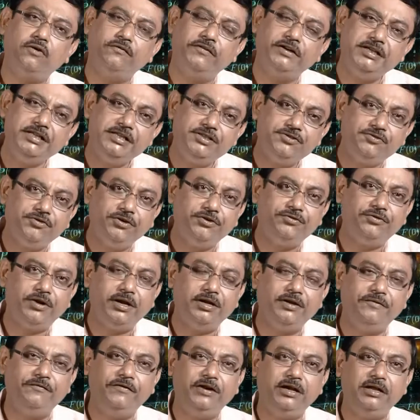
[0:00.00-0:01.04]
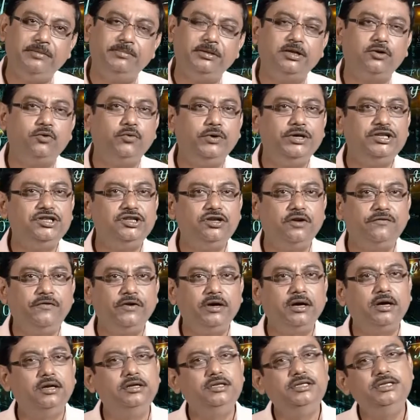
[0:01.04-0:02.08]
of a discrete random variable, the question of a
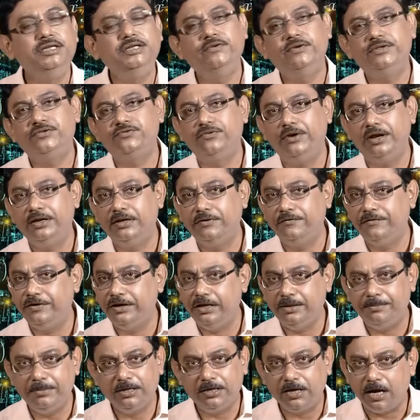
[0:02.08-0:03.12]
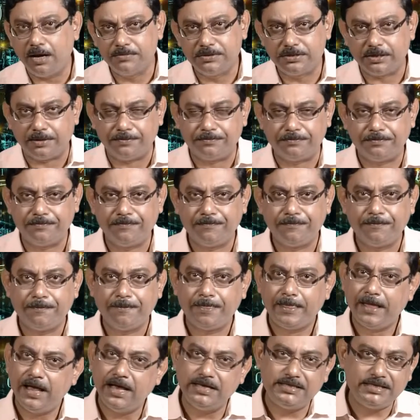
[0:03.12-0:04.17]
continuous random variable comes up.
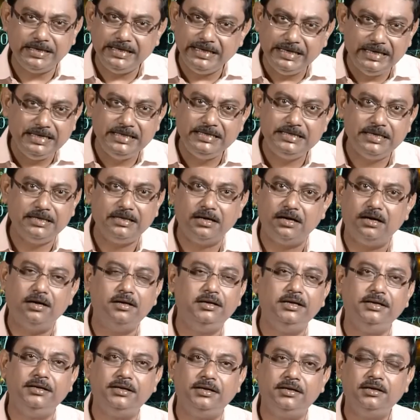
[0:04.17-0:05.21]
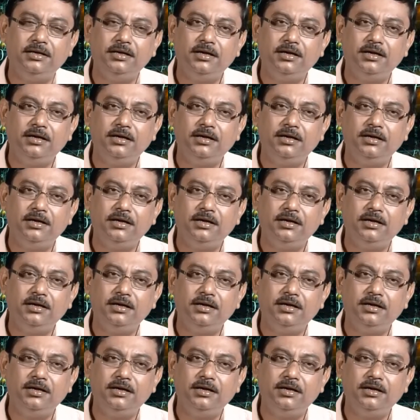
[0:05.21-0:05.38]
As I hinted earlier,